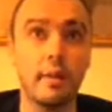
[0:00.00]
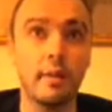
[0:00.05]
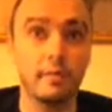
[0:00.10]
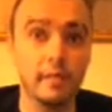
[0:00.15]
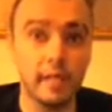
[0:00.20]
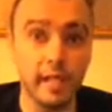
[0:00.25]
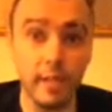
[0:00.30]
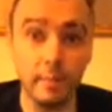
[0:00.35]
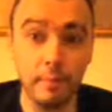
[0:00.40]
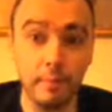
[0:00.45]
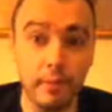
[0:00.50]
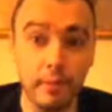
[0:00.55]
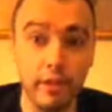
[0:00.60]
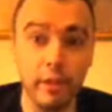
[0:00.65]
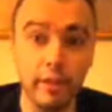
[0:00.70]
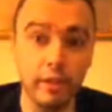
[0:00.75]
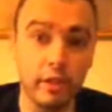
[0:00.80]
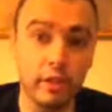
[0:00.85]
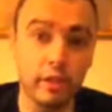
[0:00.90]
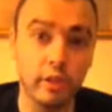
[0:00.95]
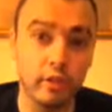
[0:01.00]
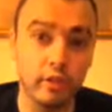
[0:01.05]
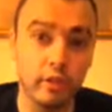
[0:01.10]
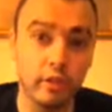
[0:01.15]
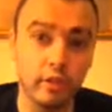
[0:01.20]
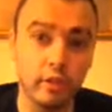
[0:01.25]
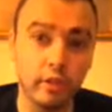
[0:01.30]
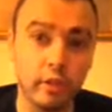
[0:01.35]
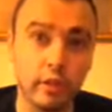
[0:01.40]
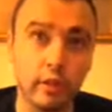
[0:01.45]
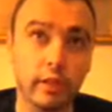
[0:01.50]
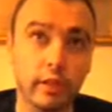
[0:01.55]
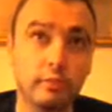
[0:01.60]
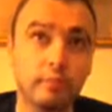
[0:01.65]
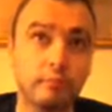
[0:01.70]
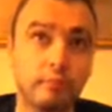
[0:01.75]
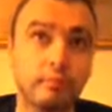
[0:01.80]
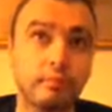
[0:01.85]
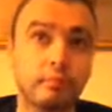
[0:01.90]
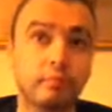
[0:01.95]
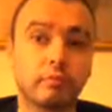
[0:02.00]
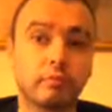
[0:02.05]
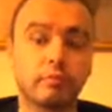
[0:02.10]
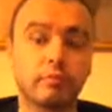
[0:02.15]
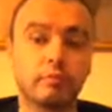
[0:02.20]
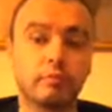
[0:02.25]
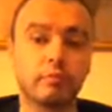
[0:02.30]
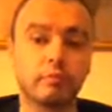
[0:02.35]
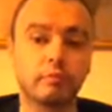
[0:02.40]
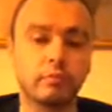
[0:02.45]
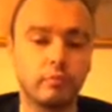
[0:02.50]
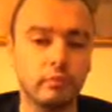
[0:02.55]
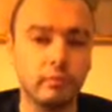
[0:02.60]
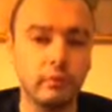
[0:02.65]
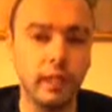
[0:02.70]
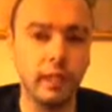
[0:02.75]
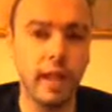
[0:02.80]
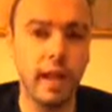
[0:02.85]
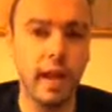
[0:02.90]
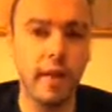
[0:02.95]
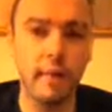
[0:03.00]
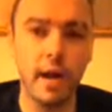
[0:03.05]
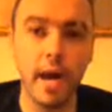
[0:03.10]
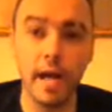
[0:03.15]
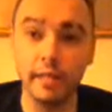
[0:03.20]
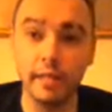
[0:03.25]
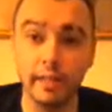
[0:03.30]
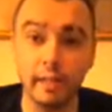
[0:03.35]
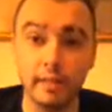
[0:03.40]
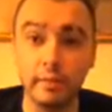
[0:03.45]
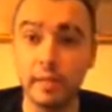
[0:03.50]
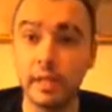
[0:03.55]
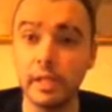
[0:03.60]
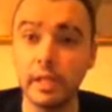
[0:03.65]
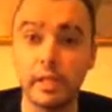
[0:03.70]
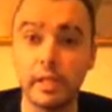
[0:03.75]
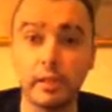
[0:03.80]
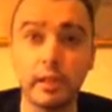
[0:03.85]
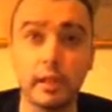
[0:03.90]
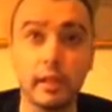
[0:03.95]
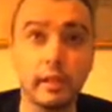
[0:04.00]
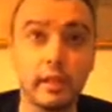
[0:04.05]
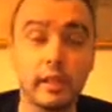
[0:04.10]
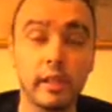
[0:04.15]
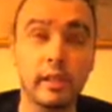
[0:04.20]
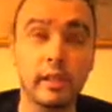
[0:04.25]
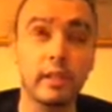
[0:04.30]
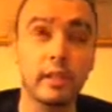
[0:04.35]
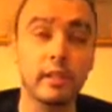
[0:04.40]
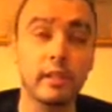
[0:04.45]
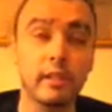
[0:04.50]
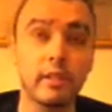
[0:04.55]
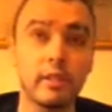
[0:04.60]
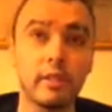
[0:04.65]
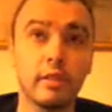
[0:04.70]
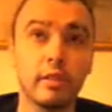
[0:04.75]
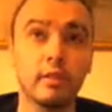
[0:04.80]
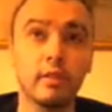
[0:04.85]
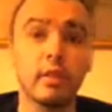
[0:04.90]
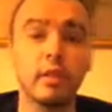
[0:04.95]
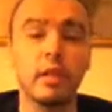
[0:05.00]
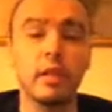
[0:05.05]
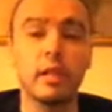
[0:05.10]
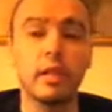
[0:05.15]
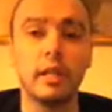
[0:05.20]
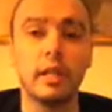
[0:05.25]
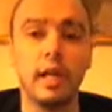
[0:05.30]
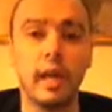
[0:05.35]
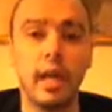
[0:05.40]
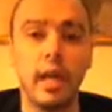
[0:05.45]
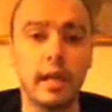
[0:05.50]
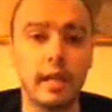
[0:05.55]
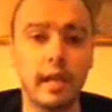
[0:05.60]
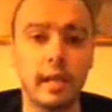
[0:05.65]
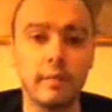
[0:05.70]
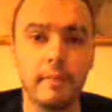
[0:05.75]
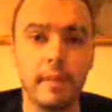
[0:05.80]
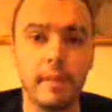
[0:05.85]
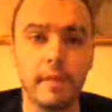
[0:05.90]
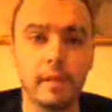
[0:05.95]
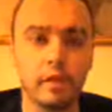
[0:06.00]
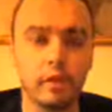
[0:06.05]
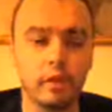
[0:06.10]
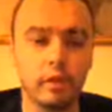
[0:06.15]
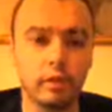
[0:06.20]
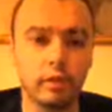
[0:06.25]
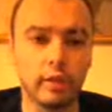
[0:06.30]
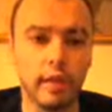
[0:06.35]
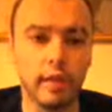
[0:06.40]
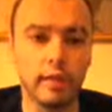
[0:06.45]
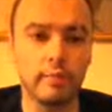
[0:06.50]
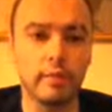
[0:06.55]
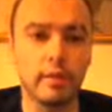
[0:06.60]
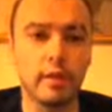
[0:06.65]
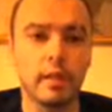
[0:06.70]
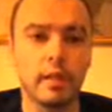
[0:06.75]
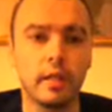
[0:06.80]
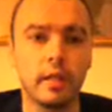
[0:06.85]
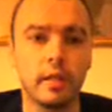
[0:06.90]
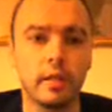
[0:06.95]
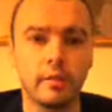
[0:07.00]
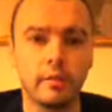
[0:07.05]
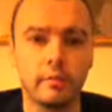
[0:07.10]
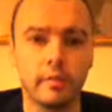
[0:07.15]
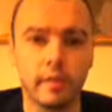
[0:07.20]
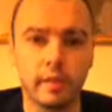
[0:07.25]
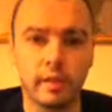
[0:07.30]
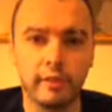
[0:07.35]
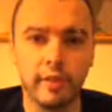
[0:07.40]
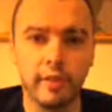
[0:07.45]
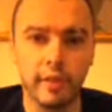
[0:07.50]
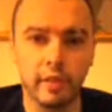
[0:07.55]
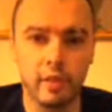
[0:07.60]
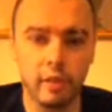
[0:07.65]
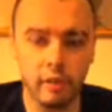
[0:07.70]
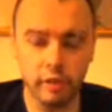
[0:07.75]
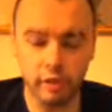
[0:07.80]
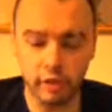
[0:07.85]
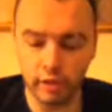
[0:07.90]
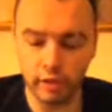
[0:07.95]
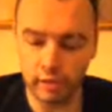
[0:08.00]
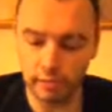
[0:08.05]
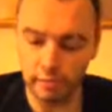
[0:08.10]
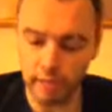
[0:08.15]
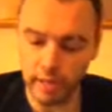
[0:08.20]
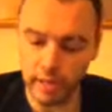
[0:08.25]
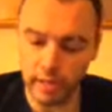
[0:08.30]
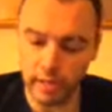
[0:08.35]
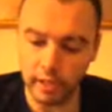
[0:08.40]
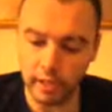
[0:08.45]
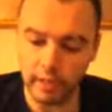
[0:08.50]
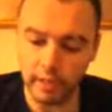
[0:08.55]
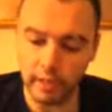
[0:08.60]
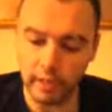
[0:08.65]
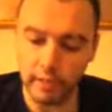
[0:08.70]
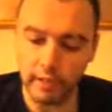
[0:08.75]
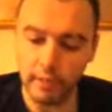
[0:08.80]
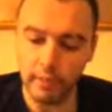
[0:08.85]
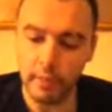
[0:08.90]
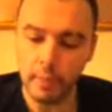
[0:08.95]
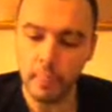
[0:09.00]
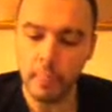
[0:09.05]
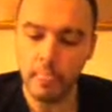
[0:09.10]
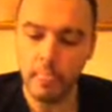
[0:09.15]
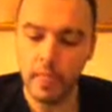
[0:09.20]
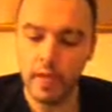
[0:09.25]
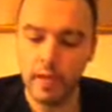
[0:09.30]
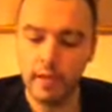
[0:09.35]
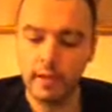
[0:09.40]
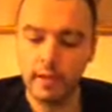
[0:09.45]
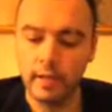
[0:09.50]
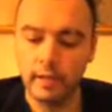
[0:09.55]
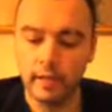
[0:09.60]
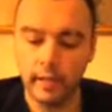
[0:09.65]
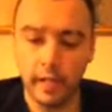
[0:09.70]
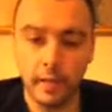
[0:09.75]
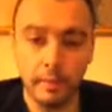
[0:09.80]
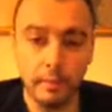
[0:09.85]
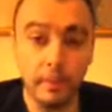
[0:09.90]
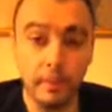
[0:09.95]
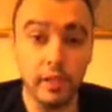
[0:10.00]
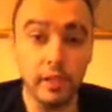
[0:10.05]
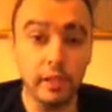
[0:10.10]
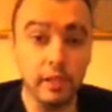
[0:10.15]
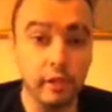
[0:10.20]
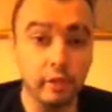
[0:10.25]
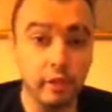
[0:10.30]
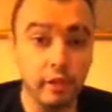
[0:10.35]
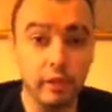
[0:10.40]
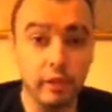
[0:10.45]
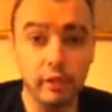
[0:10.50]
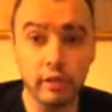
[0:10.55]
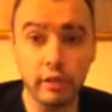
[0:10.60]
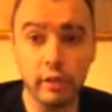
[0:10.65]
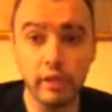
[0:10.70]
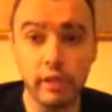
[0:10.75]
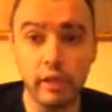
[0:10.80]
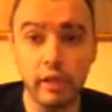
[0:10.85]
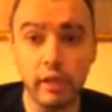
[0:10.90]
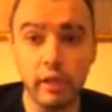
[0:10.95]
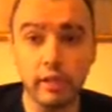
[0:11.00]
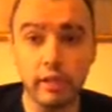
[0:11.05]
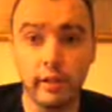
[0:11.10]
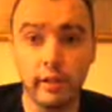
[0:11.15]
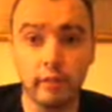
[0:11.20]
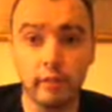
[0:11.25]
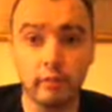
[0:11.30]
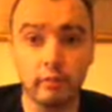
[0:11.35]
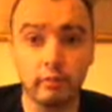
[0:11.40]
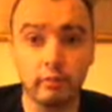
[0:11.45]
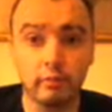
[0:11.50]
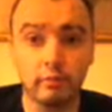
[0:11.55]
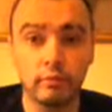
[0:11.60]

Separation originally, I had to basically say this, you know, I get messages all the time from this divine consciousness, and basically separation originally started out